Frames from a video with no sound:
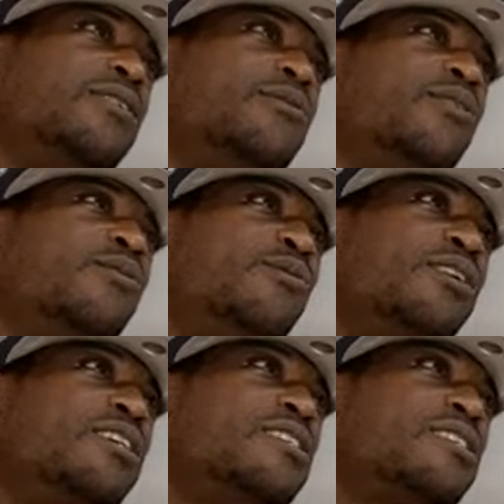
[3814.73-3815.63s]
you
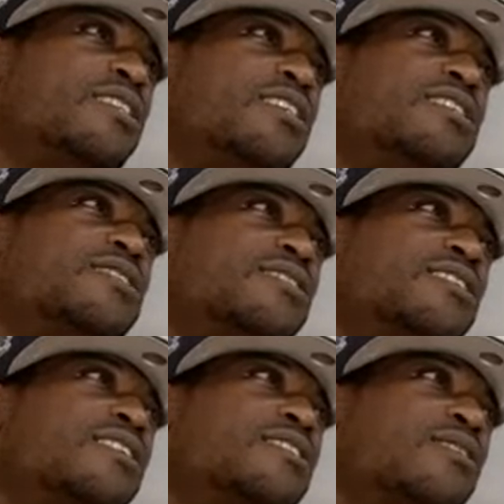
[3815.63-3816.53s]
know,
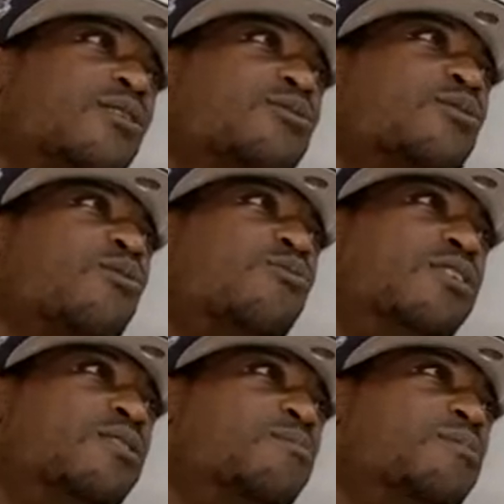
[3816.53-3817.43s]
it's also
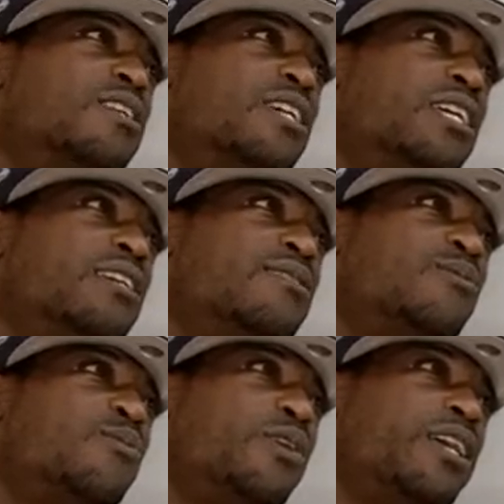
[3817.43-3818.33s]
one of the
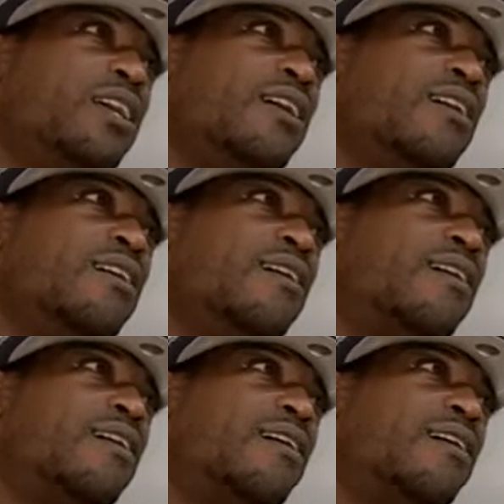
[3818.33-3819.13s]
things where